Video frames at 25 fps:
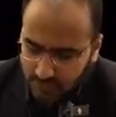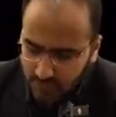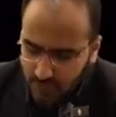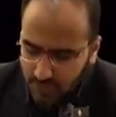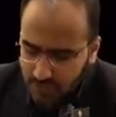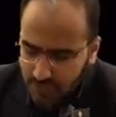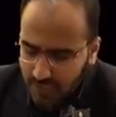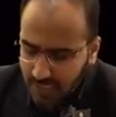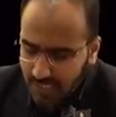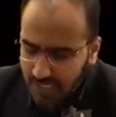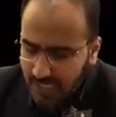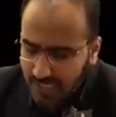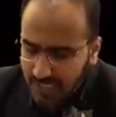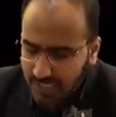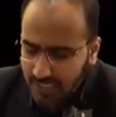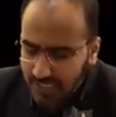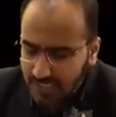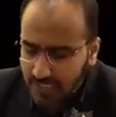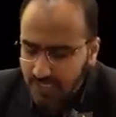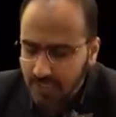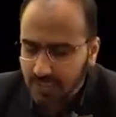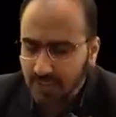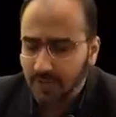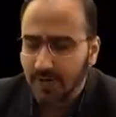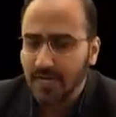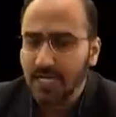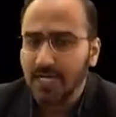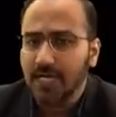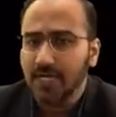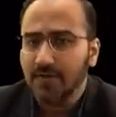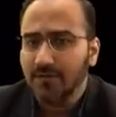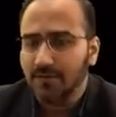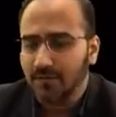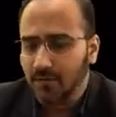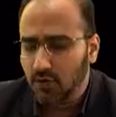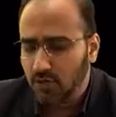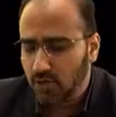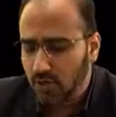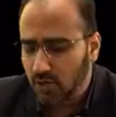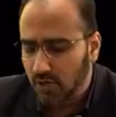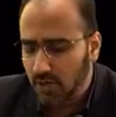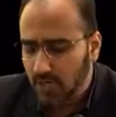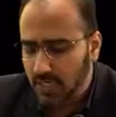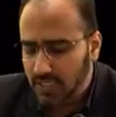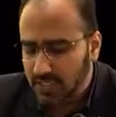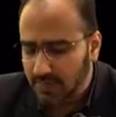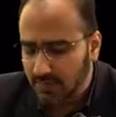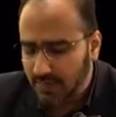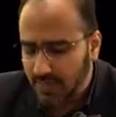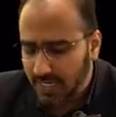14 till 24
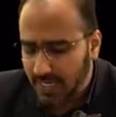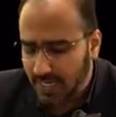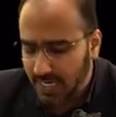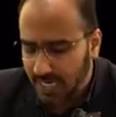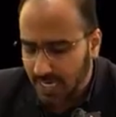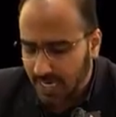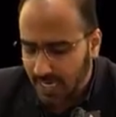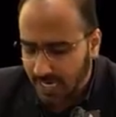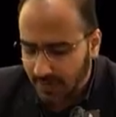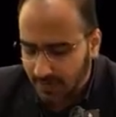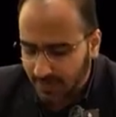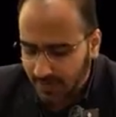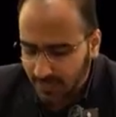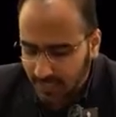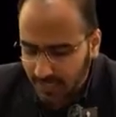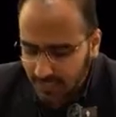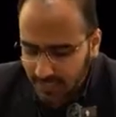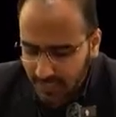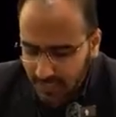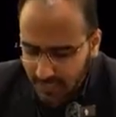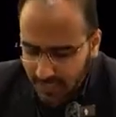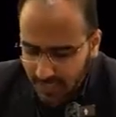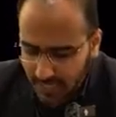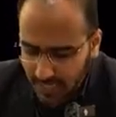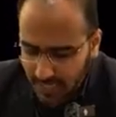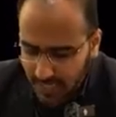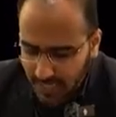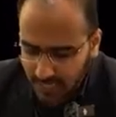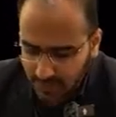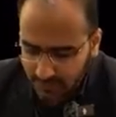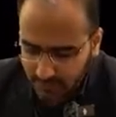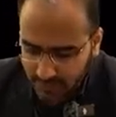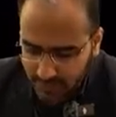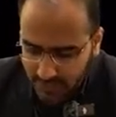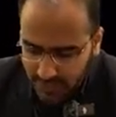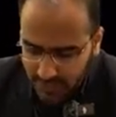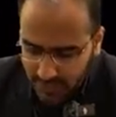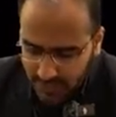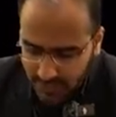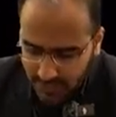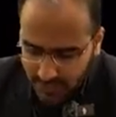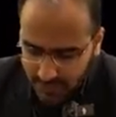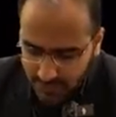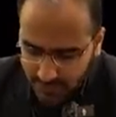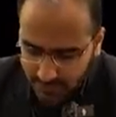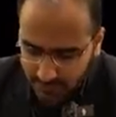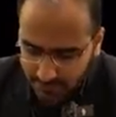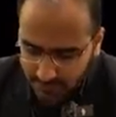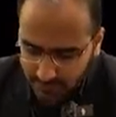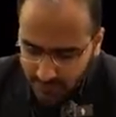gauge we are having IV
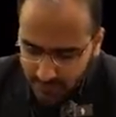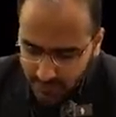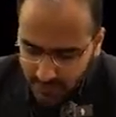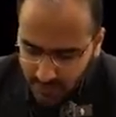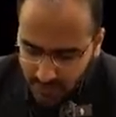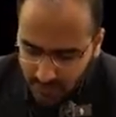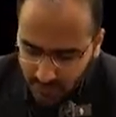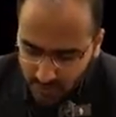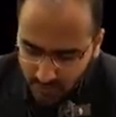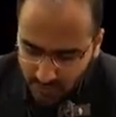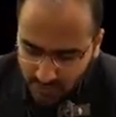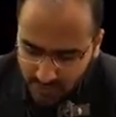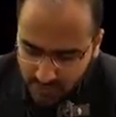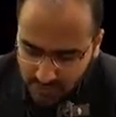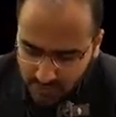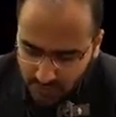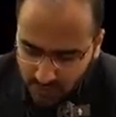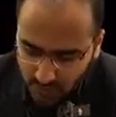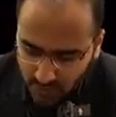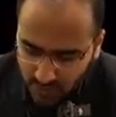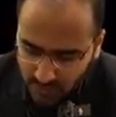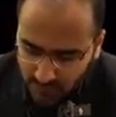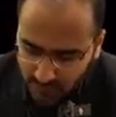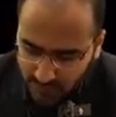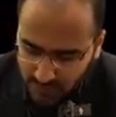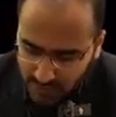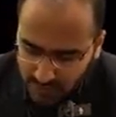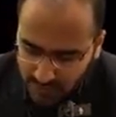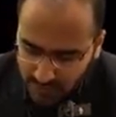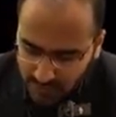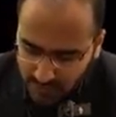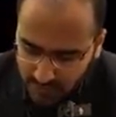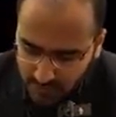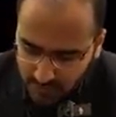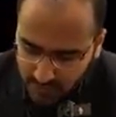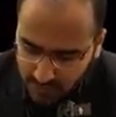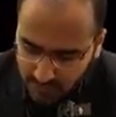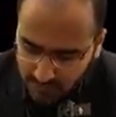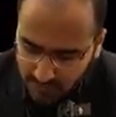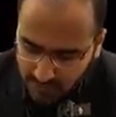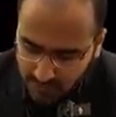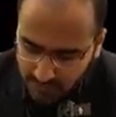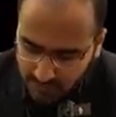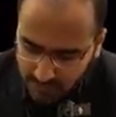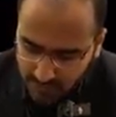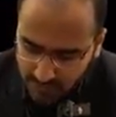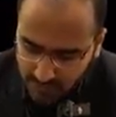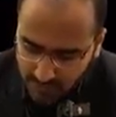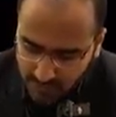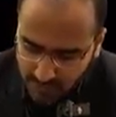cannula. Now guys, what we need to
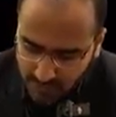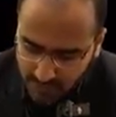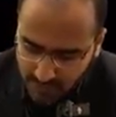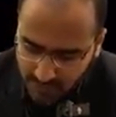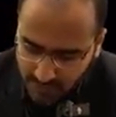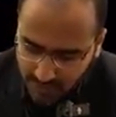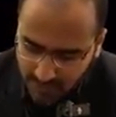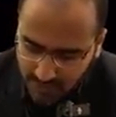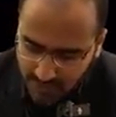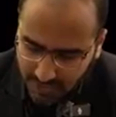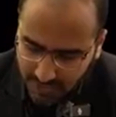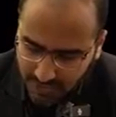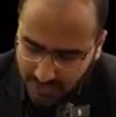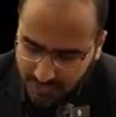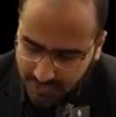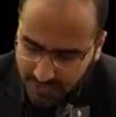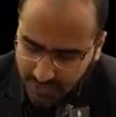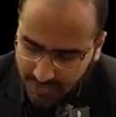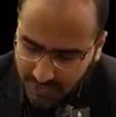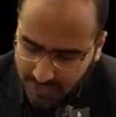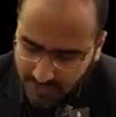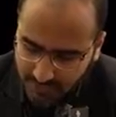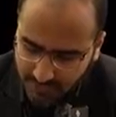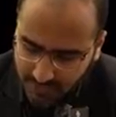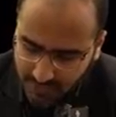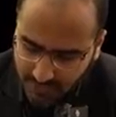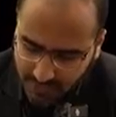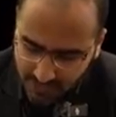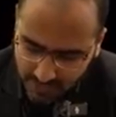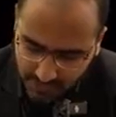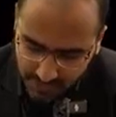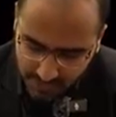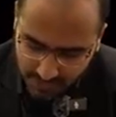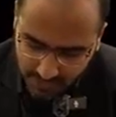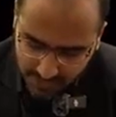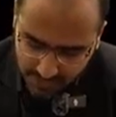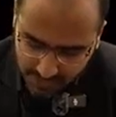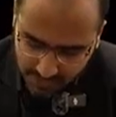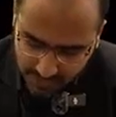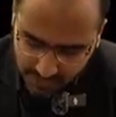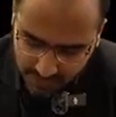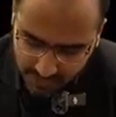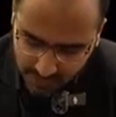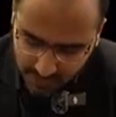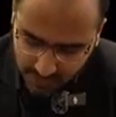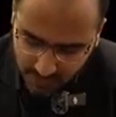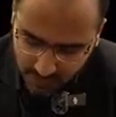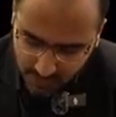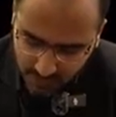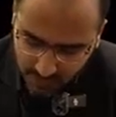remember regarding the IV cannula,
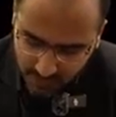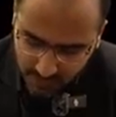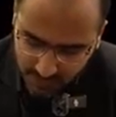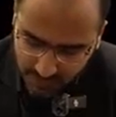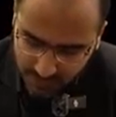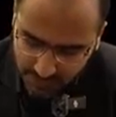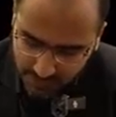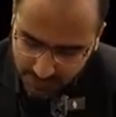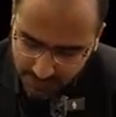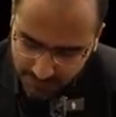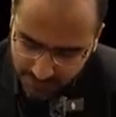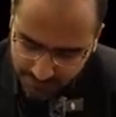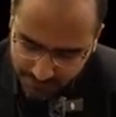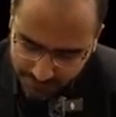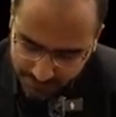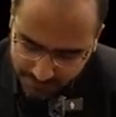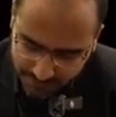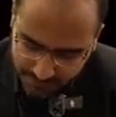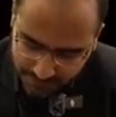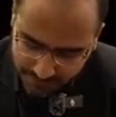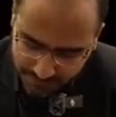just look over here.